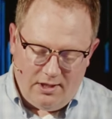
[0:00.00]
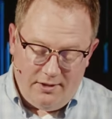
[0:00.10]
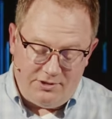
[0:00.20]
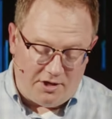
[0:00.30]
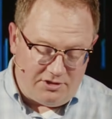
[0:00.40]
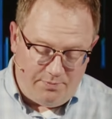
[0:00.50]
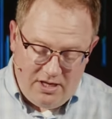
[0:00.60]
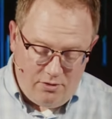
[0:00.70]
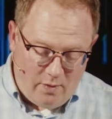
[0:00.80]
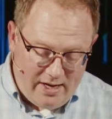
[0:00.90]
This ought to
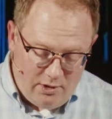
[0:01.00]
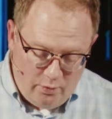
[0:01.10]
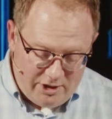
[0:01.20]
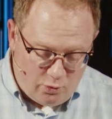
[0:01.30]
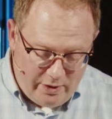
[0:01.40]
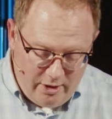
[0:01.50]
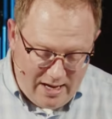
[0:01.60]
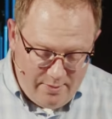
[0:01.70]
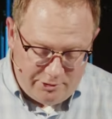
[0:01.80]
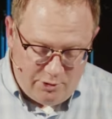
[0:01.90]
be the way in which we are
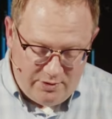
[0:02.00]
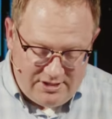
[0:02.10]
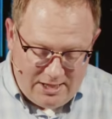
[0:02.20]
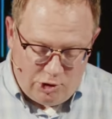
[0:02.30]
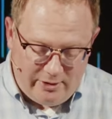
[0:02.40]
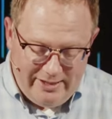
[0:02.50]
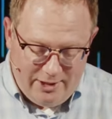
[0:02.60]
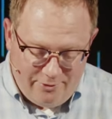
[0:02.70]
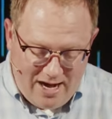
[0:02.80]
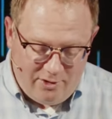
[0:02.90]
able to intentionally
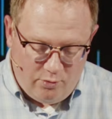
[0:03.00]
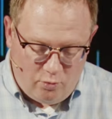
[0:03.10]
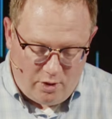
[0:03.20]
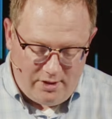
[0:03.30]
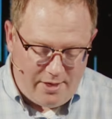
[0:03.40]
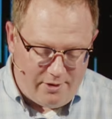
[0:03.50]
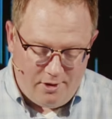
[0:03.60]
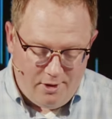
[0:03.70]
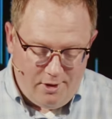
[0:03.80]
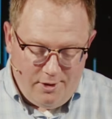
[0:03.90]
interact with one another
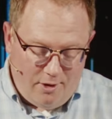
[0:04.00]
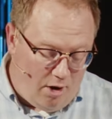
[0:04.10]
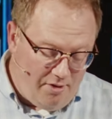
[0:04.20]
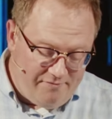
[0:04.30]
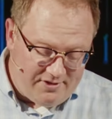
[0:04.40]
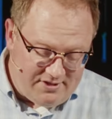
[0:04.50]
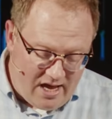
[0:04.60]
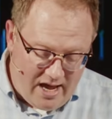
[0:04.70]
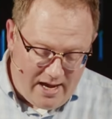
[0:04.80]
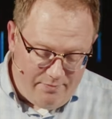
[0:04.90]
all of the
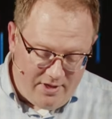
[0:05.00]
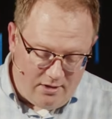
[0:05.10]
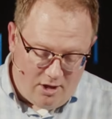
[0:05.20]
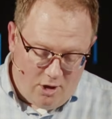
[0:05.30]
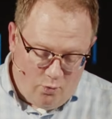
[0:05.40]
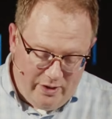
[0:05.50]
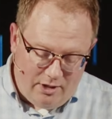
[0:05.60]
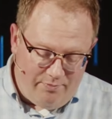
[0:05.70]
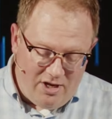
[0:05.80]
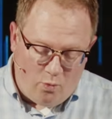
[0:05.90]
time, that we
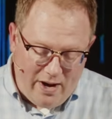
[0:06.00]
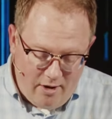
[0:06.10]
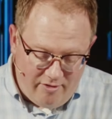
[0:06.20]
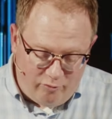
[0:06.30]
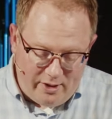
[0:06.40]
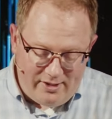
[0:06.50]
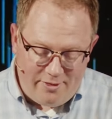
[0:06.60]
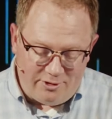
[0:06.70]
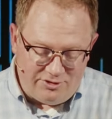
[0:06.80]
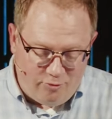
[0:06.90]
can be aware of one
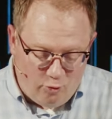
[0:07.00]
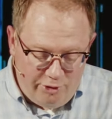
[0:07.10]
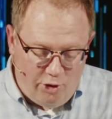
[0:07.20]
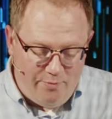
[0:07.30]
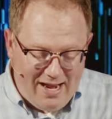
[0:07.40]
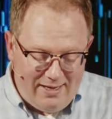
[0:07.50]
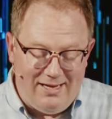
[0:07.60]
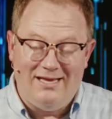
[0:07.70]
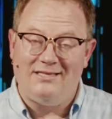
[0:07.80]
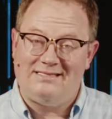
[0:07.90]
another's full
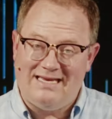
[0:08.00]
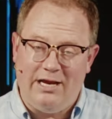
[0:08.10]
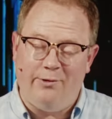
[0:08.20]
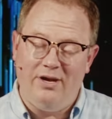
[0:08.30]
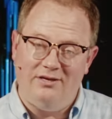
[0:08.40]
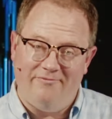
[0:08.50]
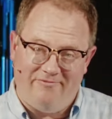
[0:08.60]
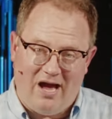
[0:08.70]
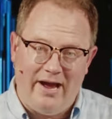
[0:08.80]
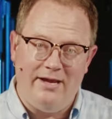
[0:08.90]
humanity and sacred
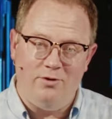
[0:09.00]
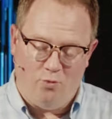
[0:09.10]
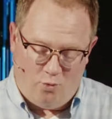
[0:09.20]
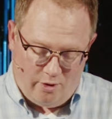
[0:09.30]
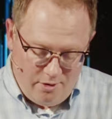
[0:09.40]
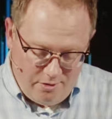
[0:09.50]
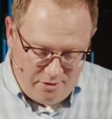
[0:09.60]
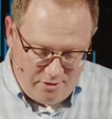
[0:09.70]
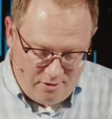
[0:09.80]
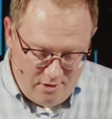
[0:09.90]
divine
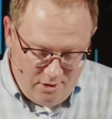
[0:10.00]
worth.